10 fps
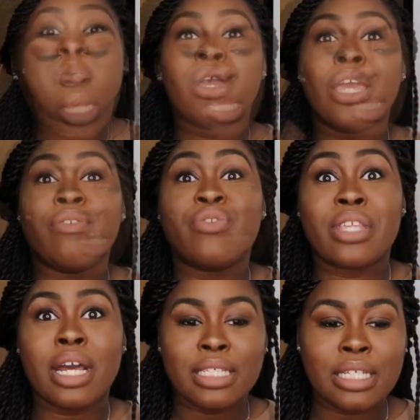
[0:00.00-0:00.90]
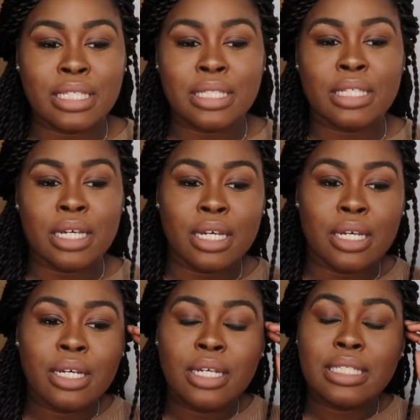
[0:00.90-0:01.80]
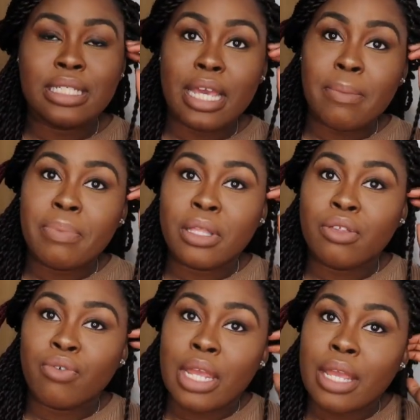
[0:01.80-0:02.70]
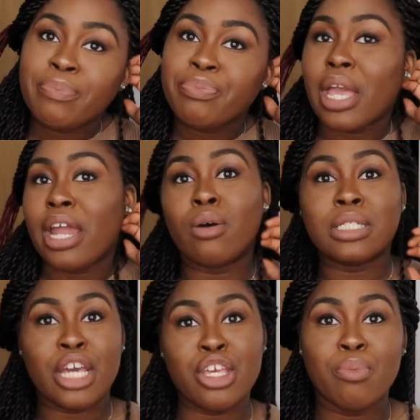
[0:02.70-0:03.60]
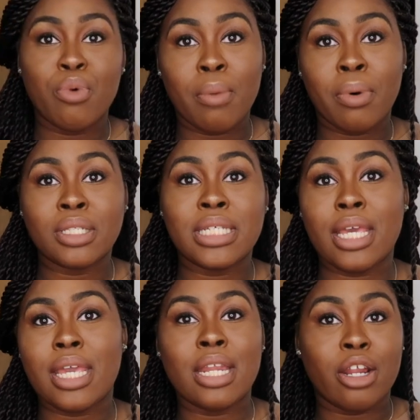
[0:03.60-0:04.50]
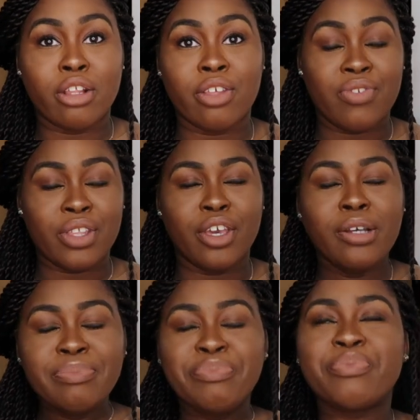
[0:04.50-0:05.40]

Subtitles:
We've started the CMP3 and I'll tell you more about it in another video.